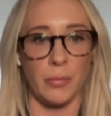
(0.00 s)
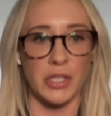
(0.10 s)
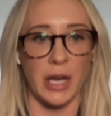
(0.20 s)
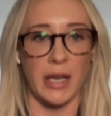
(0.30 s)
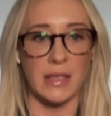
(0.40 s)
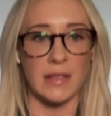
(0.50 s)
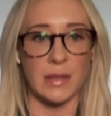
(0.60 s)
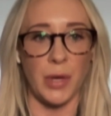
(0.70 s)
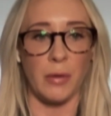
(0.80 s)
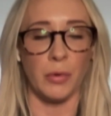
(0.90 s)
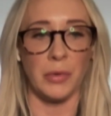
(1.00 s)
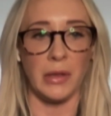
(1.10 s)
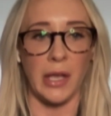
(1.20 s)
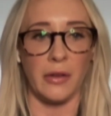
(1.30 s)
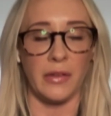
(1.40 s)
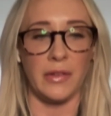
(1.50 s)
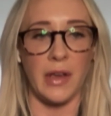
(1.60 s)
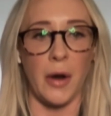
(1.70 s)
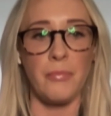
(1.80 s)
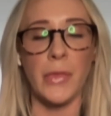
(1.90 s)
which I anticipate will be later this
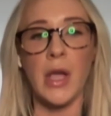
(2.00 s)
year.